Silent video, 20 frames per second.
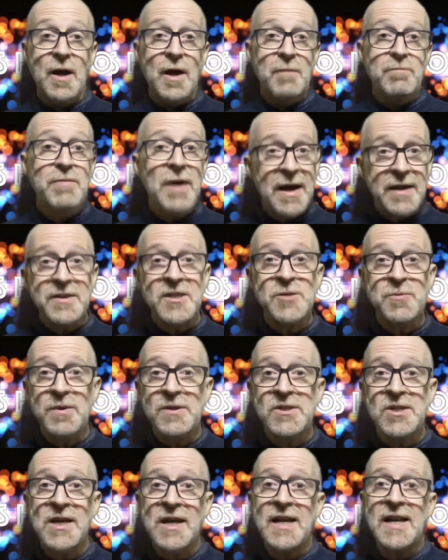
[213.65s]
But this
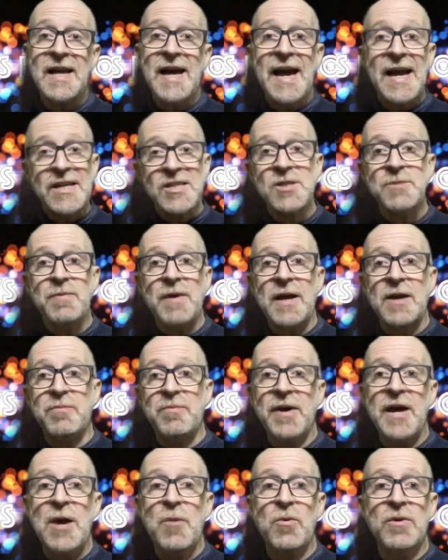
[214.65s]
particular aspect,
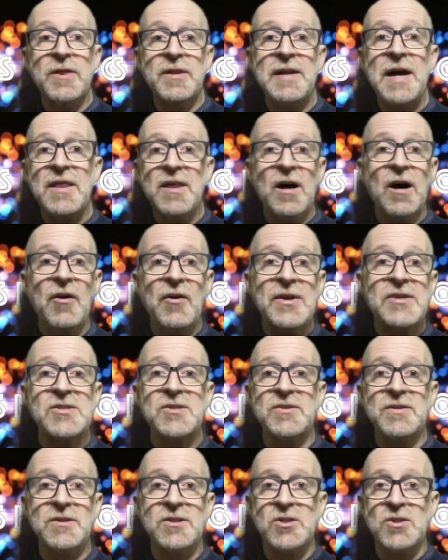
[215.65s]
paired with another
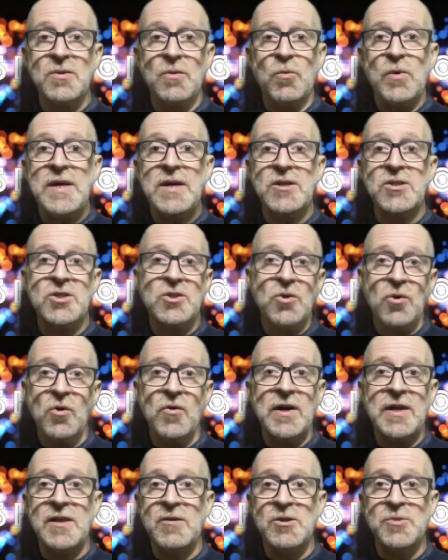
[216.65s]
heist of the week
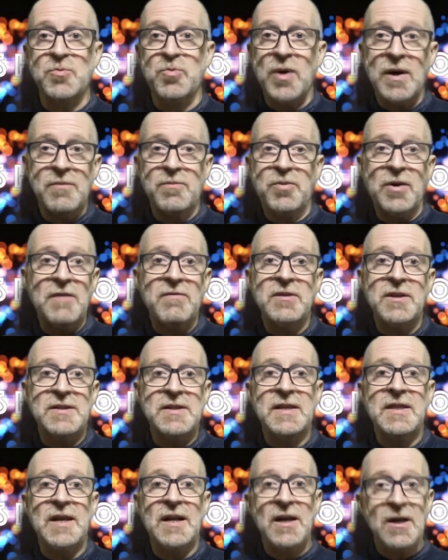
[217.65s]
story that was
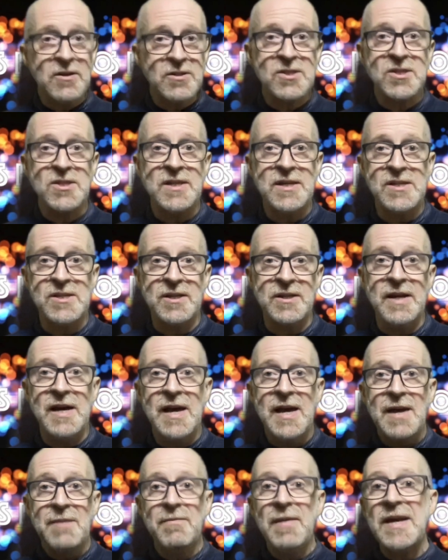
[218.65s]
prevalent in the last season,
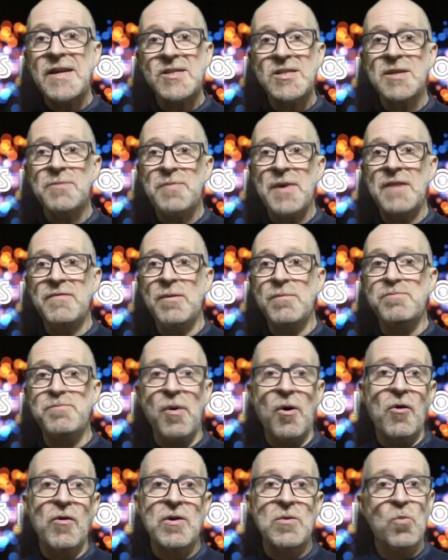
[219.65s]
makes it a bit of a
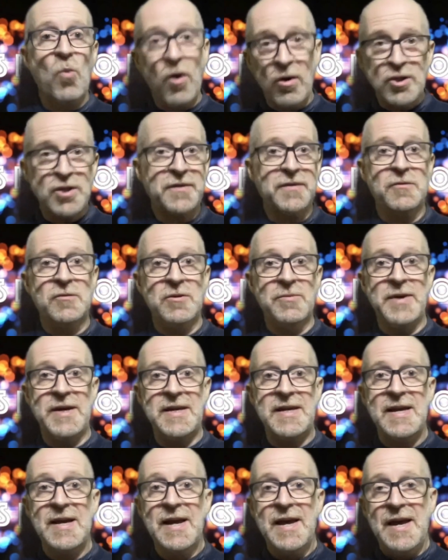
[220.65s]
boring watch for
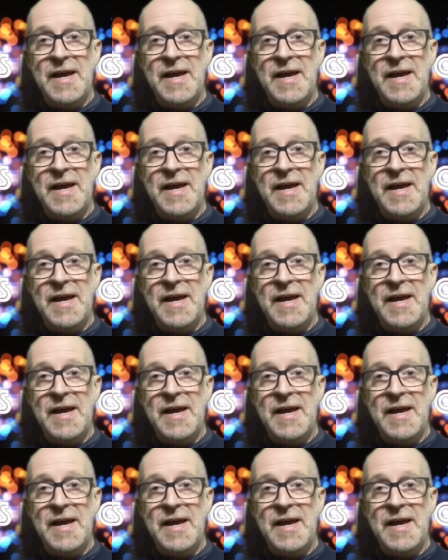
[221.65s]
me.